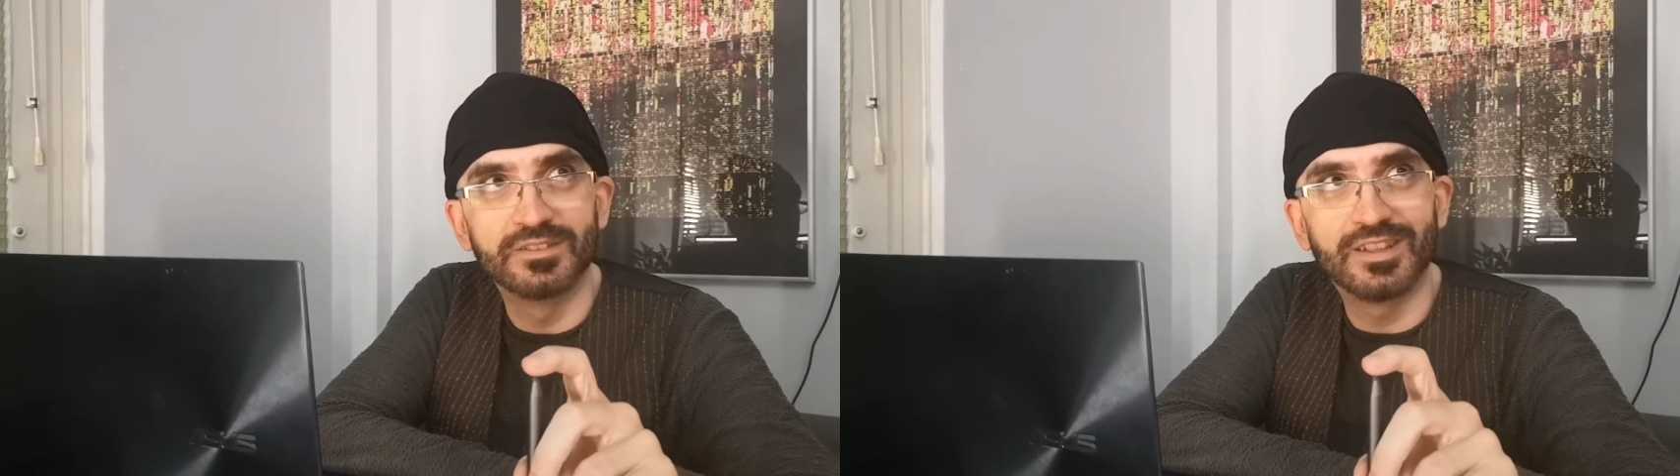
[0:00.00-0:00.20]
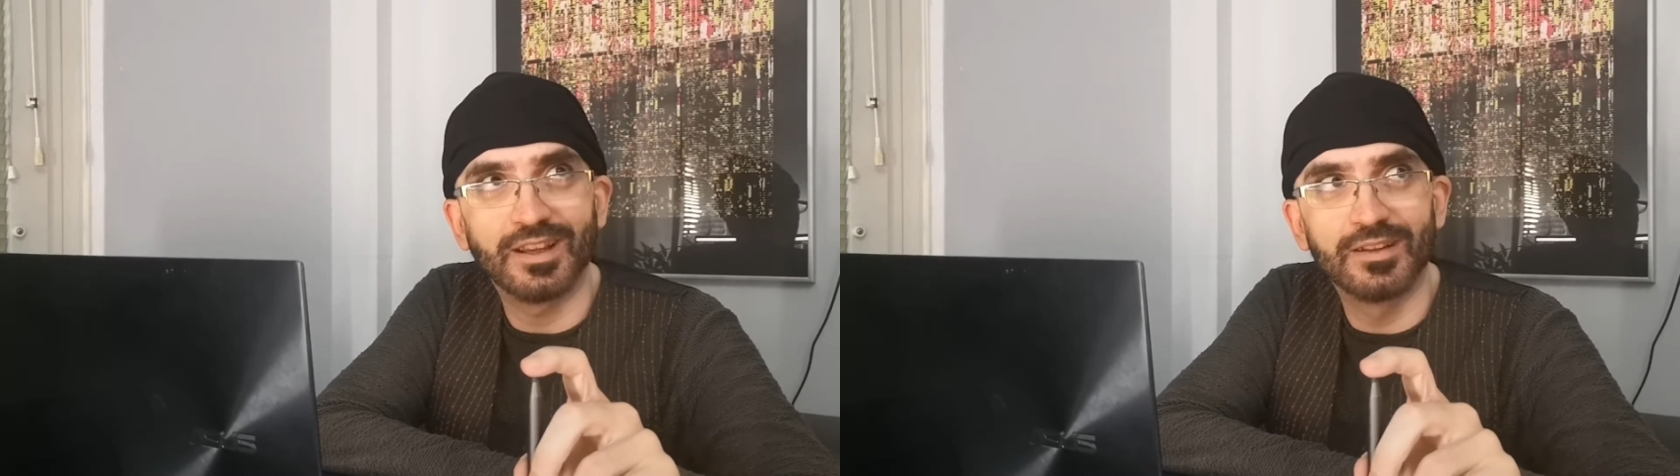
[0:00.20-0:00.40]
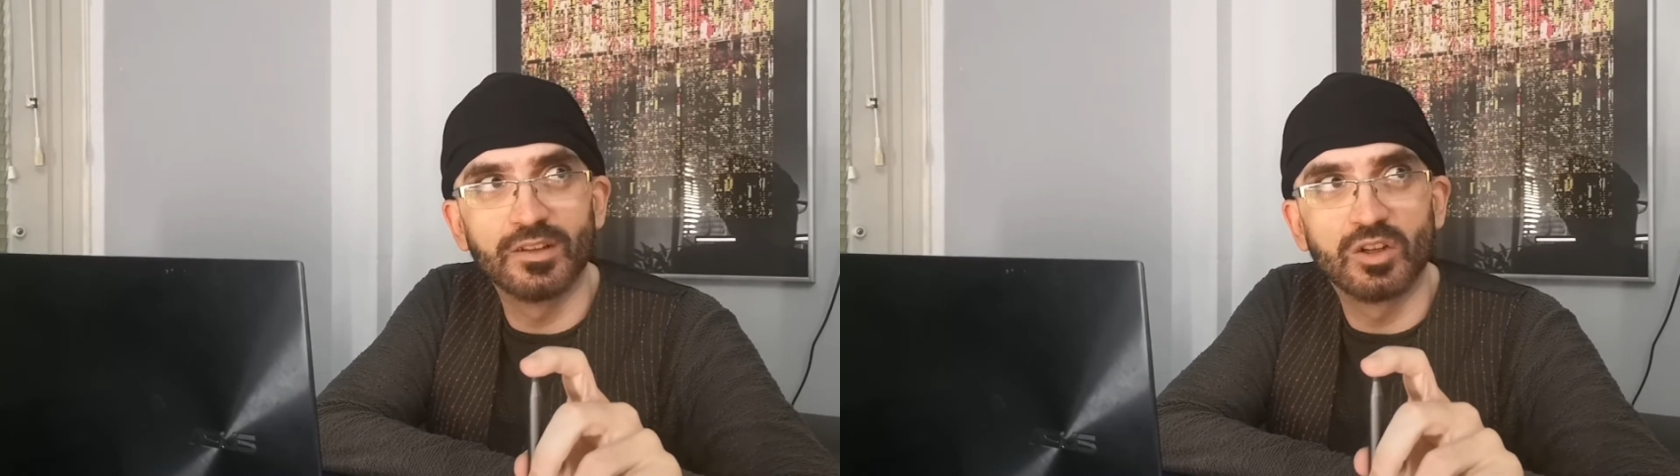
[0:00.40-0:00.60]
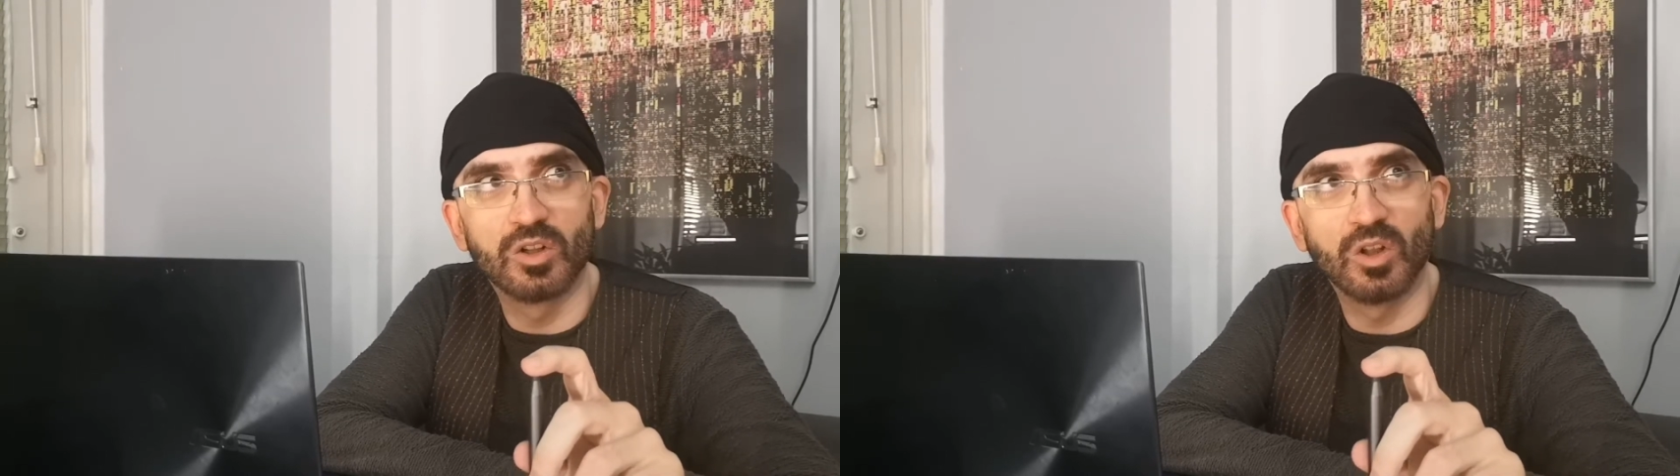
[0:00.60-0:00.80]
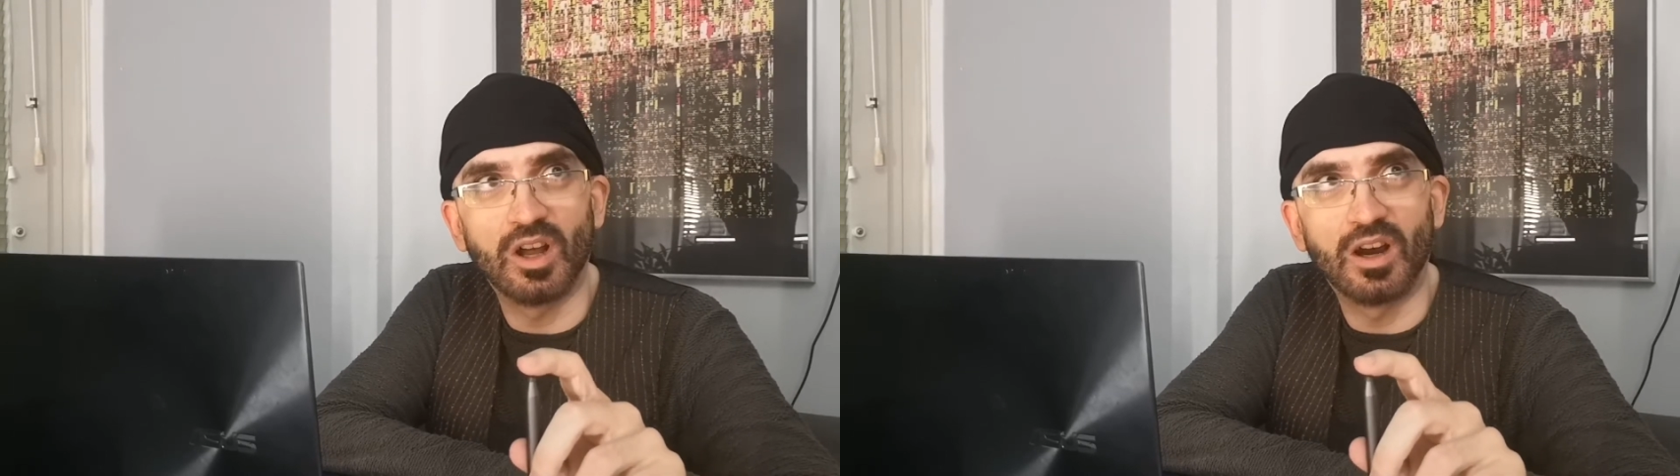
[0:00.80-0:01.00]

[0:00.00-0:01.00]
technical